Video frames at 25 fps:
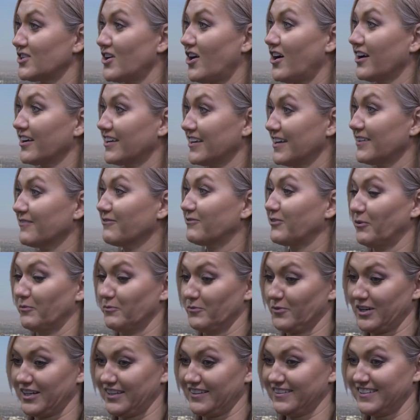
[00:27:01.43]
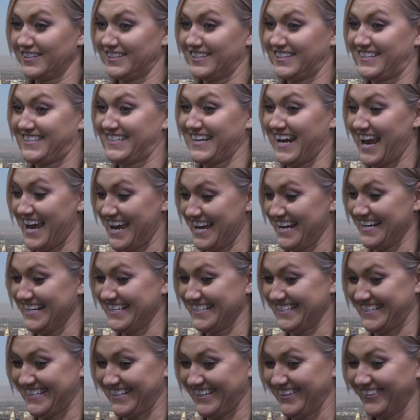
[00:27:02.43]
talking from real estate
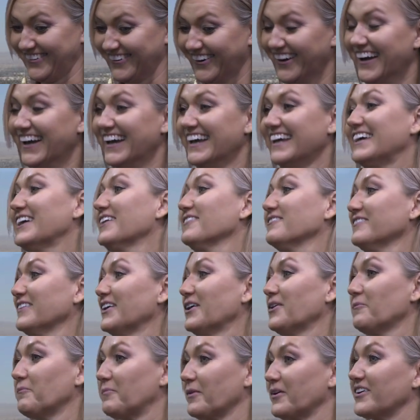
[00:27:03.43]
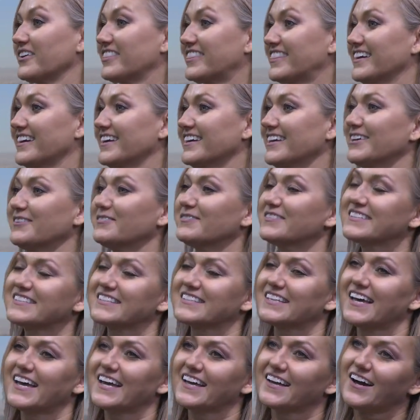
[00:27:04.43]
to hypnobirthing, it was
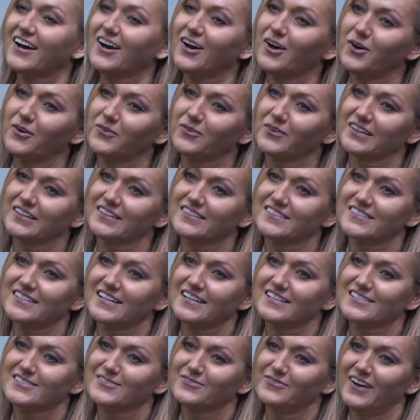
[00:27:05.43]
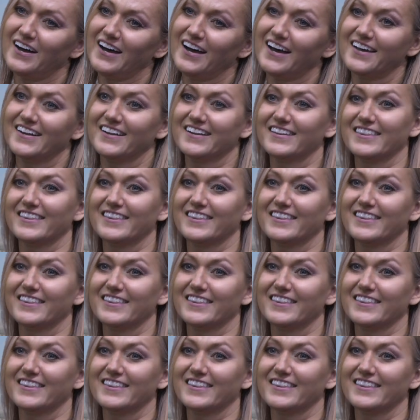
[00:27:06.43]
like, oh, real estate's fun.